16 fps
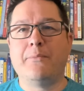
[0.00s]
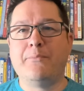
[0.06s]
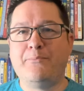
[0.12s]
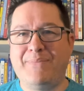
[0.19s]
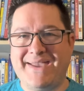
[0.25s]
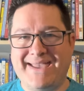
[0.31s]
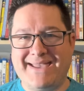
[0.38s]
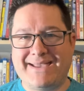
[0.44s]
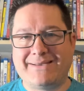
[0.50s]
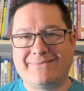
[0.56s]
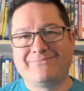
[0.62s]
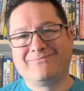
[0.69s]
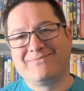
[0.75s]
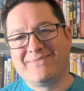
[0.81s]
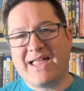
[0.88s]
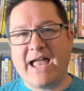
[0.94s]
B.
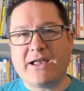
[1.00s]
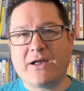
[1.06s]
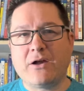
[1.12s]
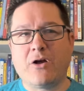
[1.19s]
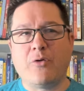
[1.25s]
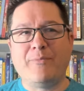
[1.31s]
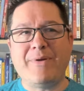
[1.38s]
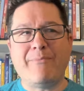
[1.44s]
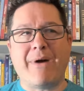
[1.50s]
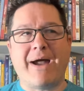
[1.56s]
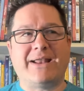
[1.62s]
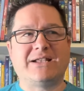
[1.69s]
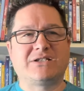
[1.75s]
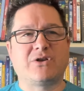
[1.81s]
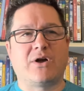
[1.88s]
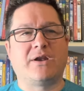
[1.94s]
I could go B
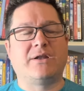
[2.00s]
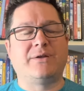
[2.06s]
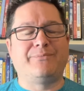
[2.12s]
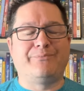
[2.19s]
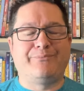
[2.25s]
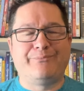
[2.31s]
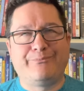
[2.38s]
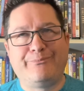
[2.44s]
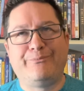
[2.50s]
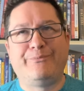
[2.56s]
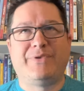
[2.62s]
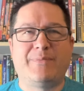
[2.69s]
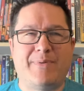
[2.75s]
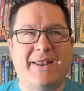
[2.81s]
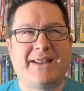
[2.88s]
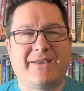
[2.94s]
minus on it,
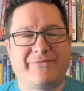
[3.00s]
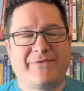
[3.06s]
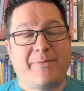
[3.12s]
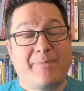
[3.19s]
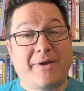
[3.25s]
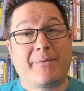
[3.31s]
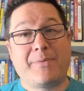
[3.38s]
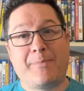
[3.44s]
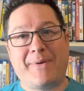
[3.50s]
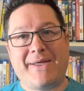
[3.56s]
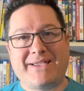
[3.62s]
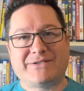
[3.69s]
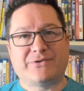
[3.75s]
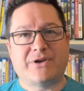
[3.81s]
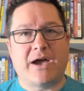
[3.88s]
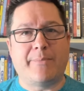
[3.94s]
depending if they pick up the
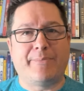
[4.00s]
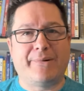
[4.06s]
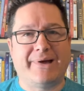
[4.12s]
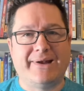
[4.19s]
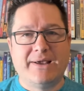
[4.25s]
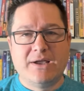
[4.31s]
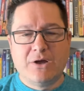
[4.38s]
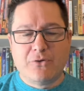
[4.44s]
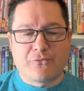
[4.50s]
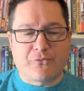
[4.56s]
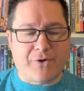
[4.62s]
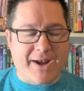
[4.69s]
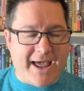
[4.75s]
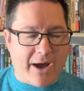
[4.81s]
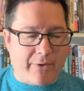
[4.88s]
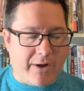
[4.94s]
pace or not. But for
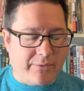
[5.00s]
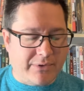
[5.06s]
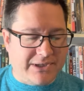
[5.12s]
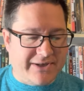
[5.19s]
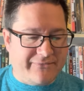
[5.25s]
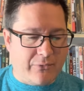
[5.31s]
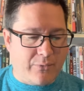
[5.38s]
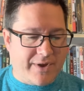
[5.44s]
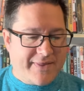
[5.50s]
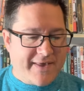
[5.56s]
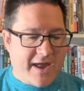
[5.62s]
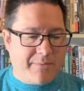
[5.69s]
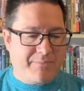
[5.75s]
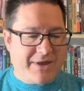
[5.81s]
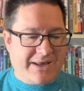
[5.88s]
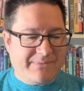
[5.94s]
now, I will leave it with
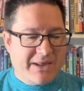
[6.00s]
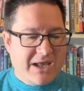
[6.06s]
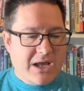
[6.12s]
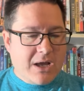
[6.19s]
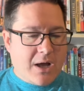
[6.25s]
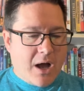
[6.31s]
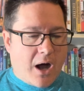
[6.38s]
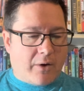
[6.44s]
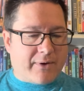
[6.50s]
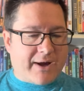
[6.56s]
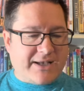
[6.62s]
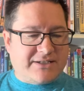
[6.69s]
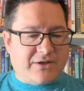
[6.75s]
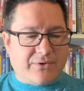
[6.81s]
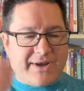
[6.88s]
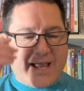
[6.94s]
a B. All right,
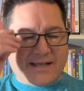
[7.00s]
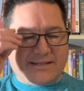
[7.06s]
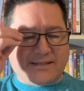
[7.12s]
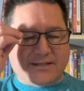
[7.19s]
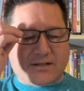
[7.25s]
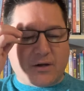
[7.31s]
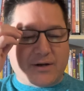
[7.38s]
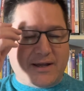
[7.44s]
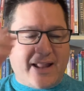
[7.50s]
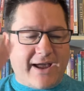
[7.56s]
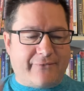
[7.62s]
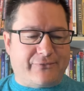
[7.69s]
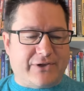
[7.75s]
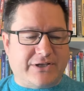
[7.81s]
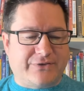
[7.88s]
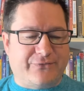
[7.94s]
so next let's go to
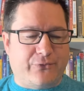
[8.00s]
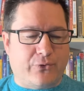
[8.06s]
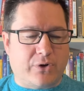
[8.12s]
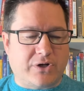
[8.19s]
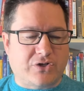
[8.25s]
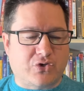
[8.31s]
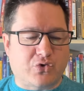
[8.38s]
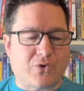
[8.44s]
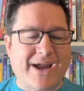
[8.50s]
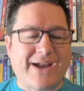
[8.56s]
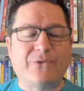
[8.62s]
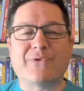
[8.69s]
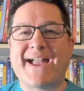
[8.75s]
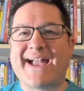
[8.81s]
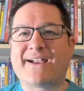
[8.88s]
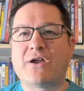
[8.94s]
Netflix for
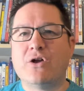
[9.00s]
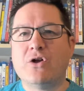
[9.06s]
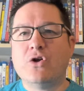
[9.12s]
Trainwreck,